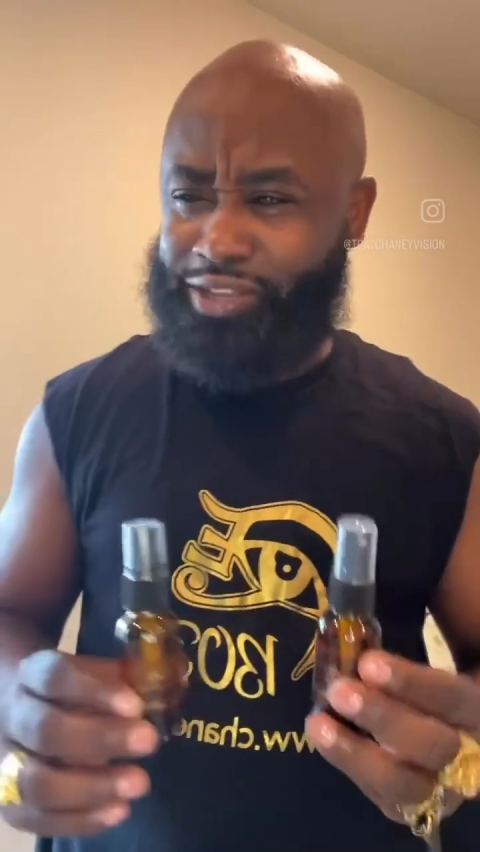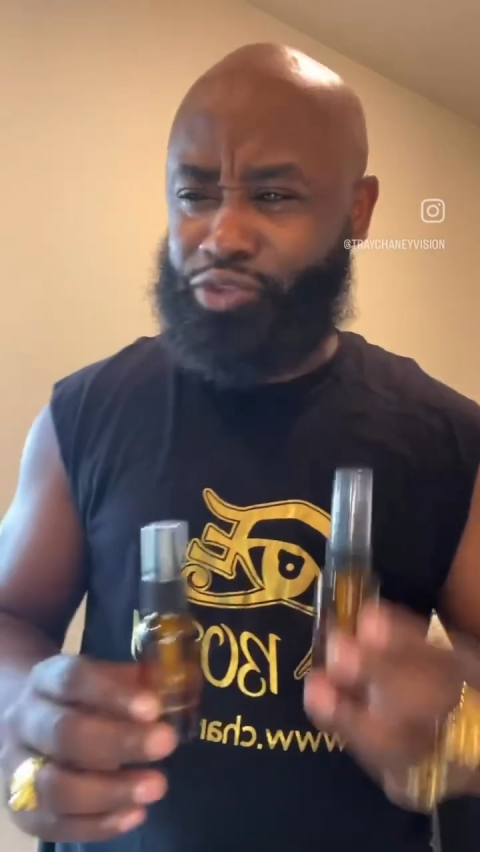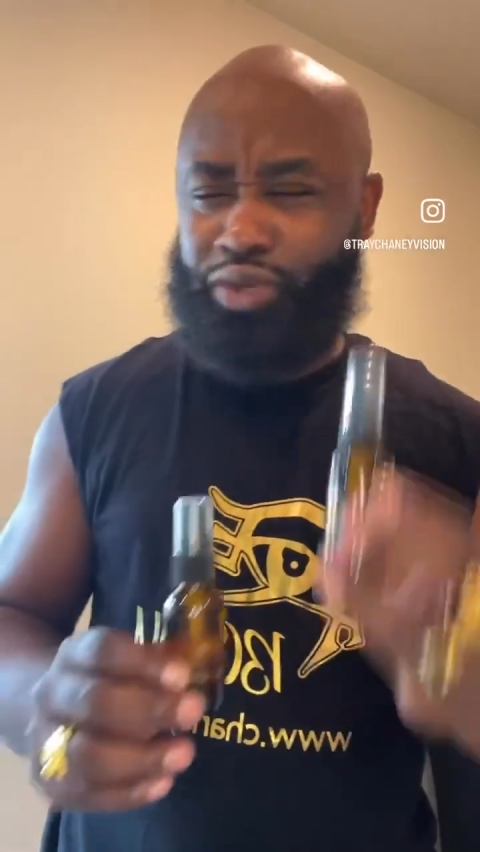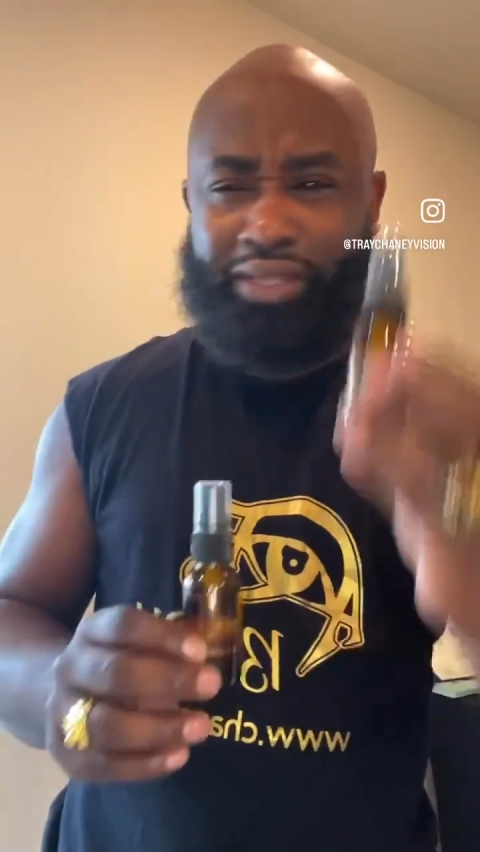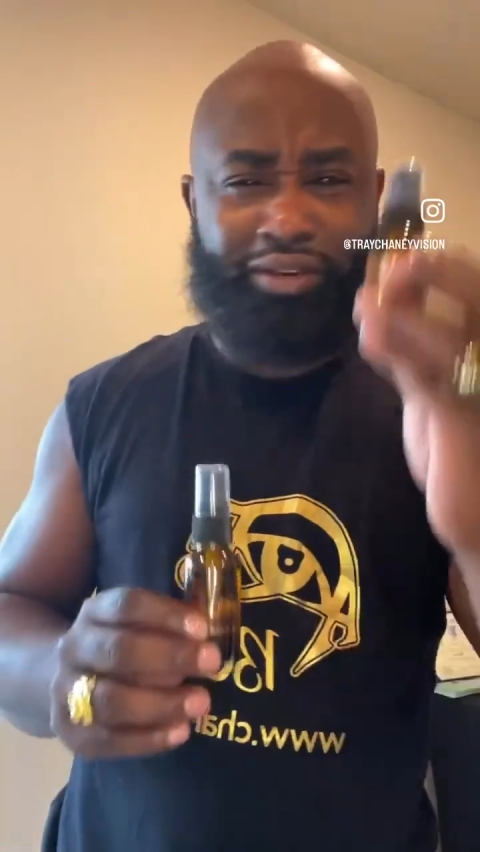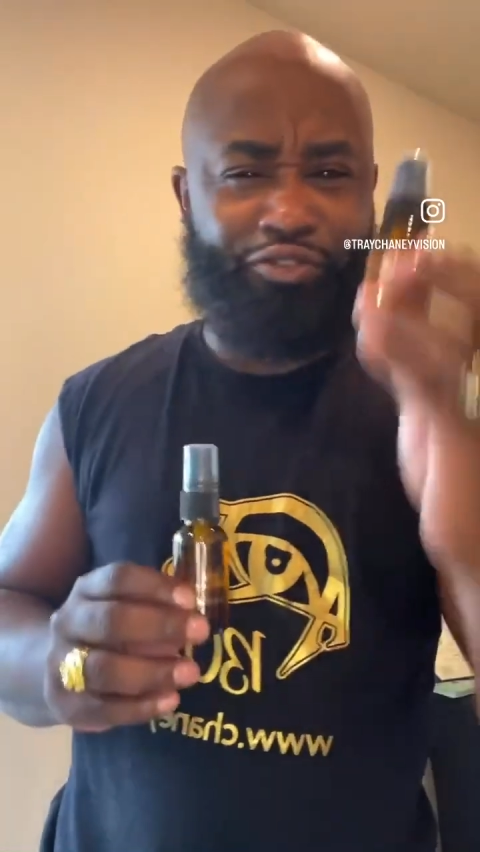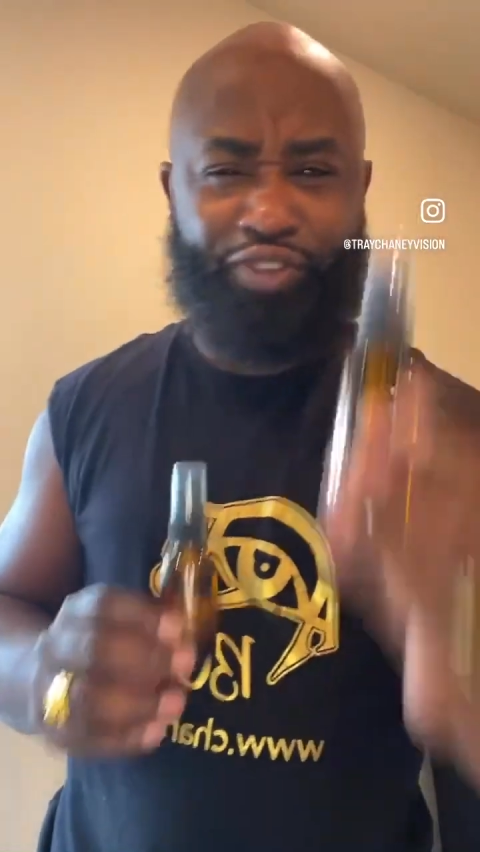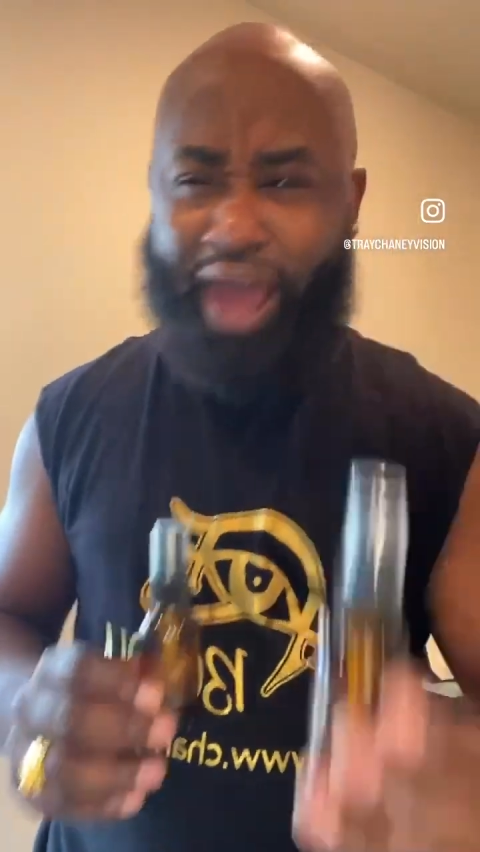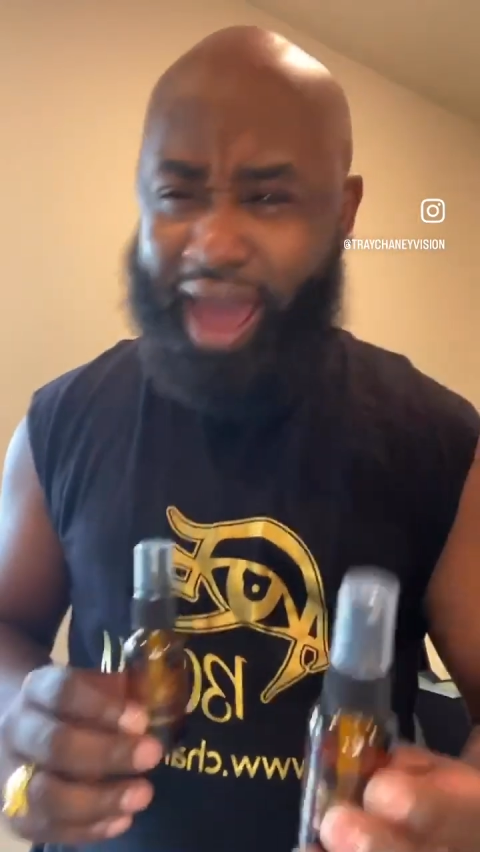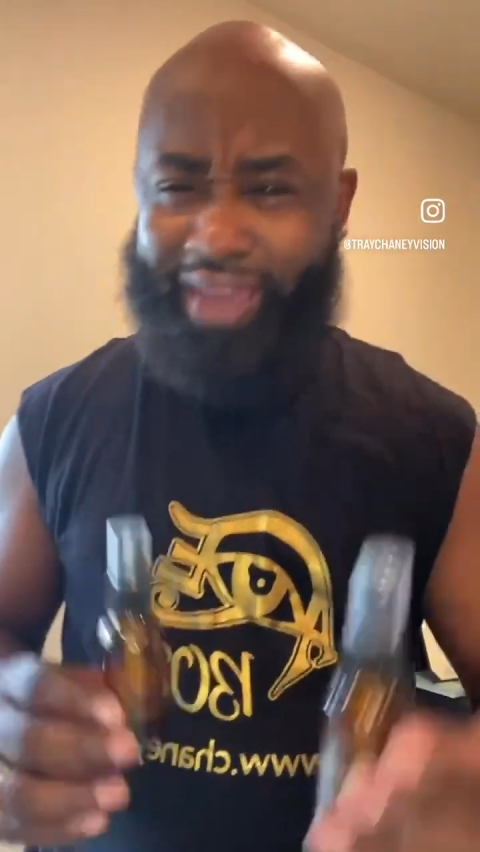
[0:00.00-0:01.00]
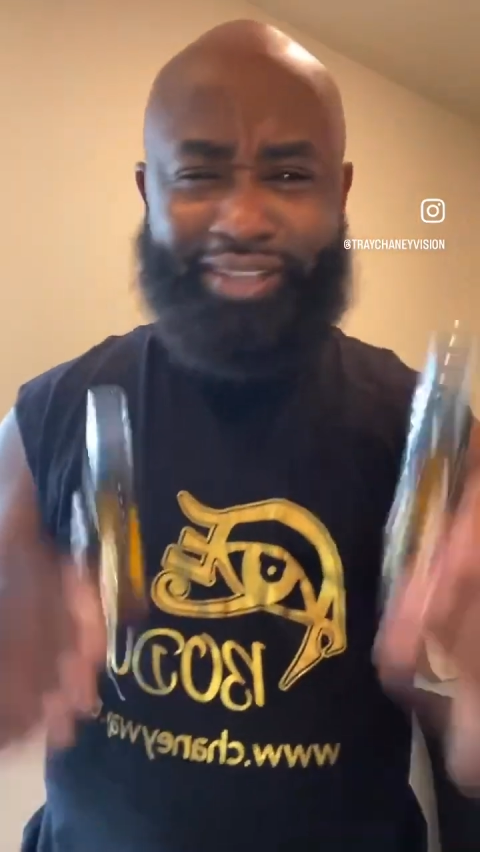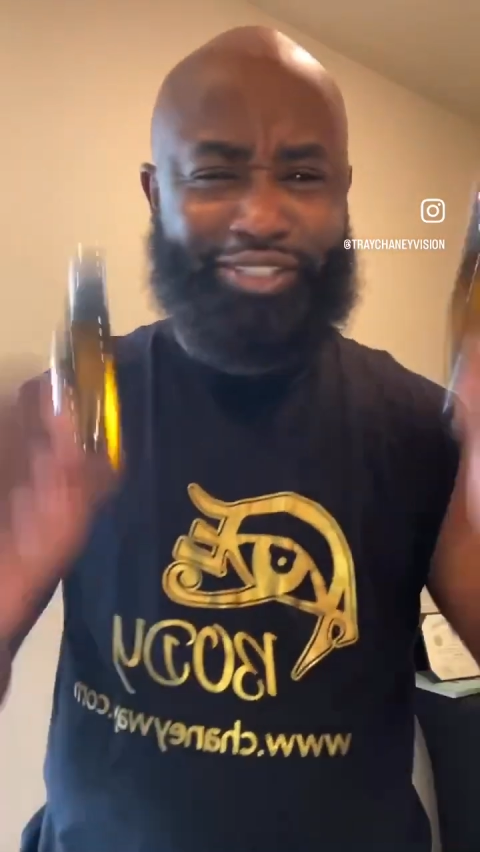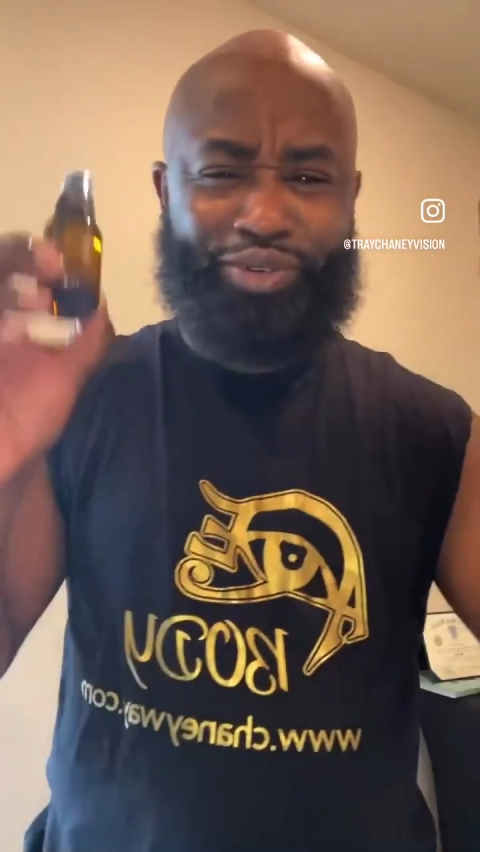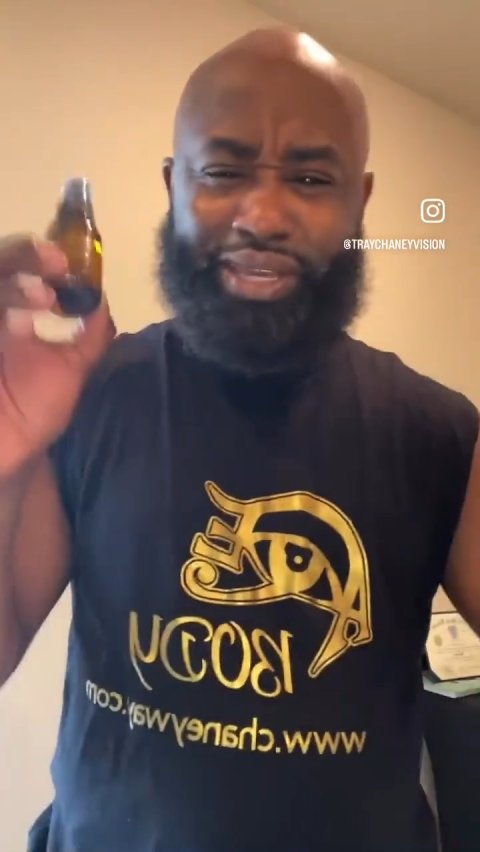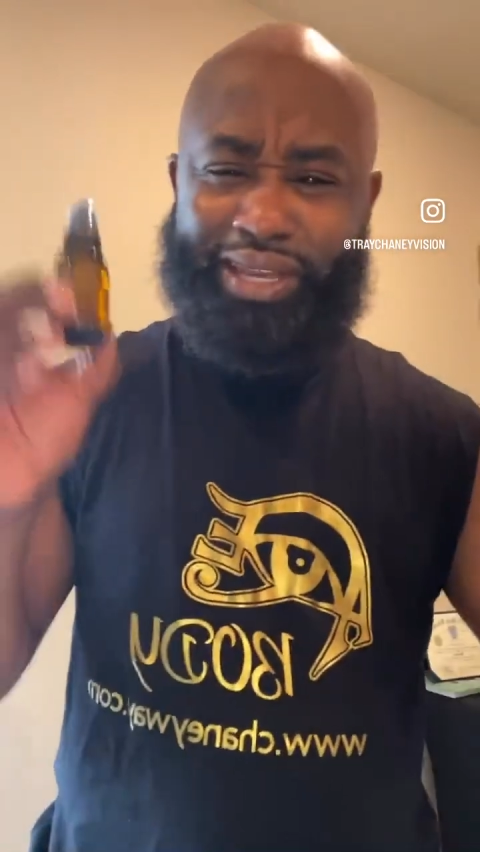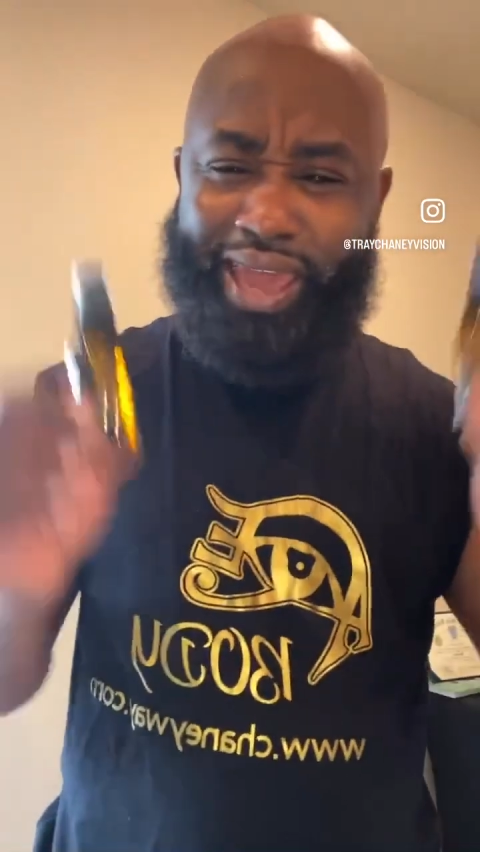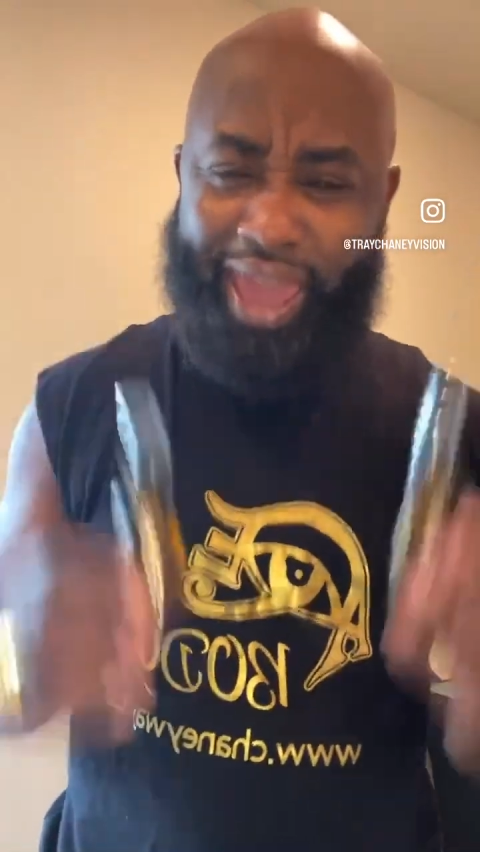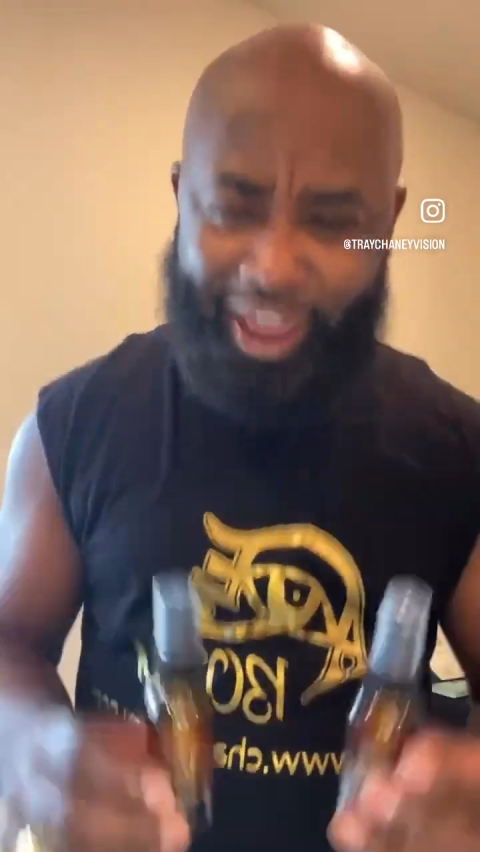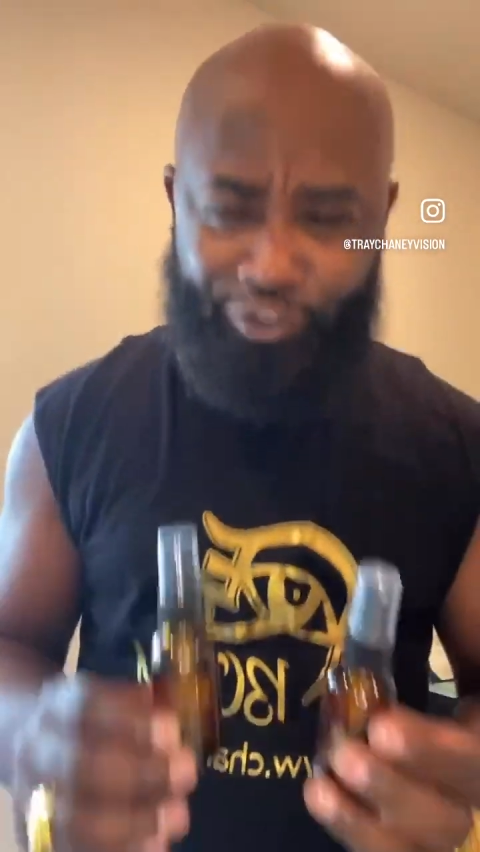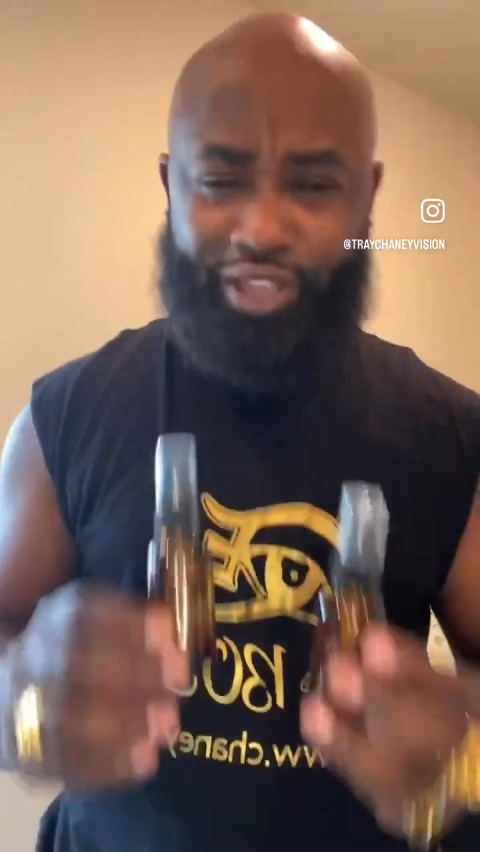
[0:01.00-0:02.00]
You get the flyers. You get
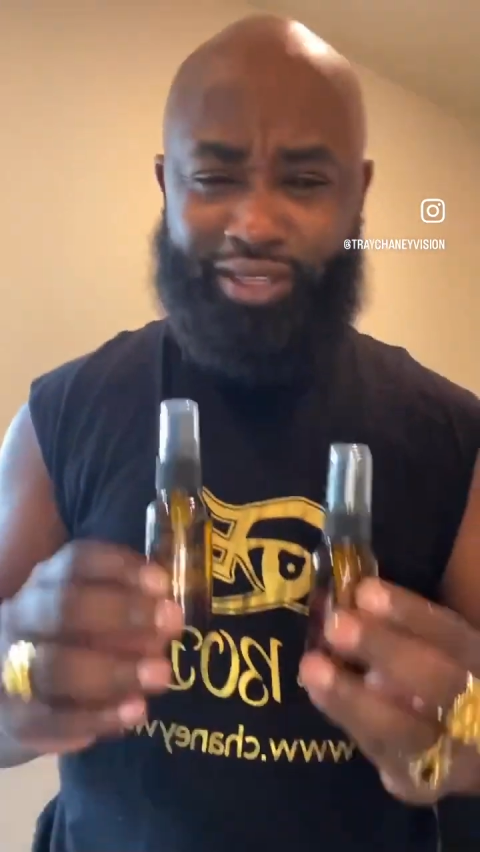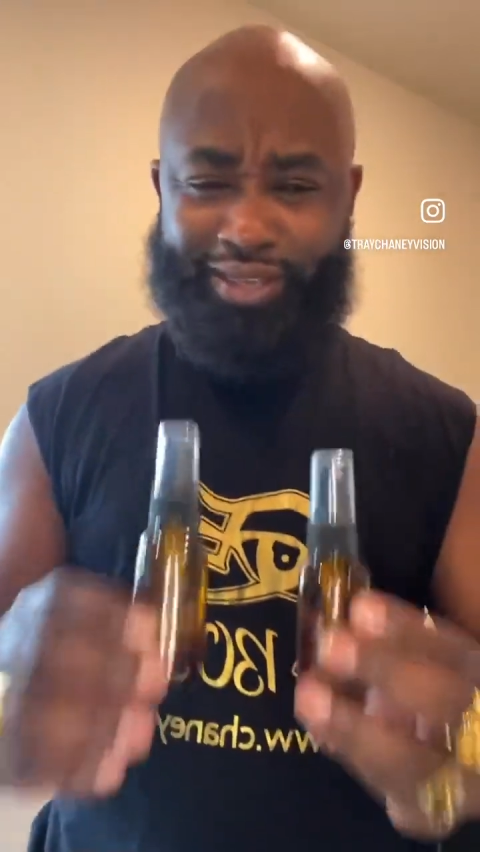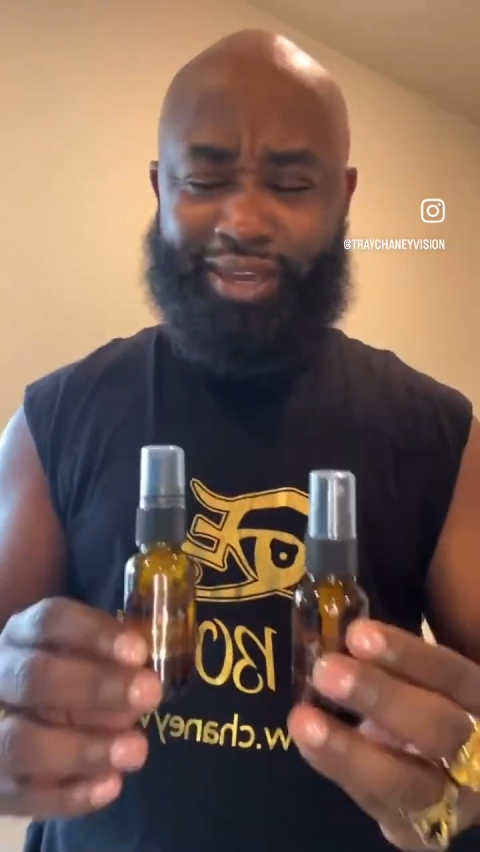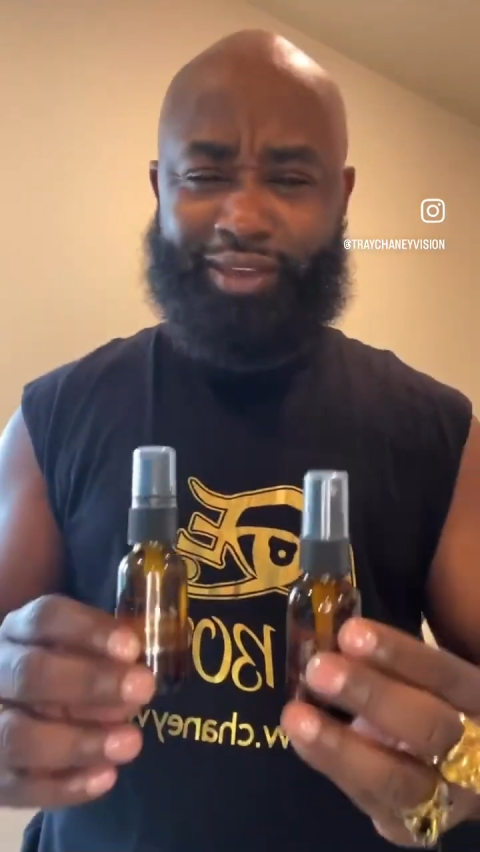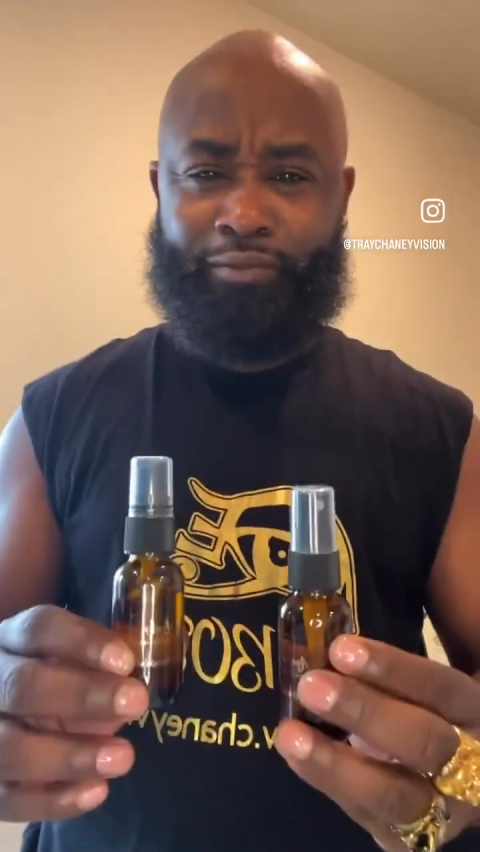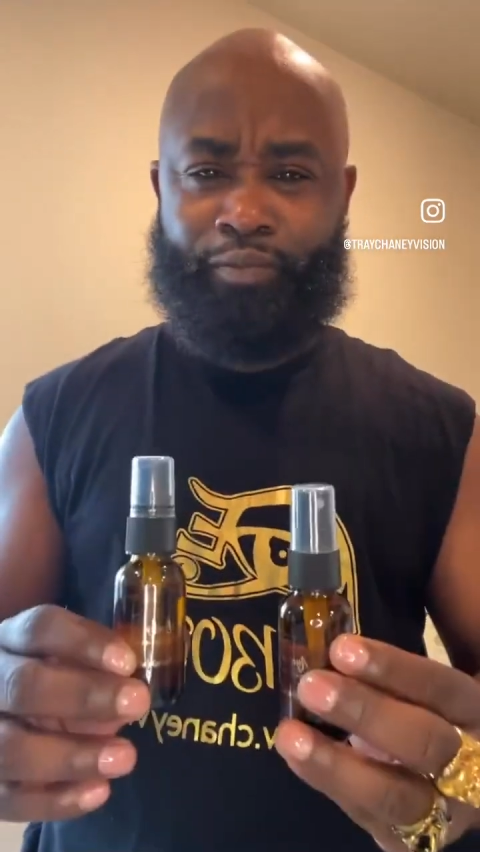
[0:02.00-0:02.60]
everything.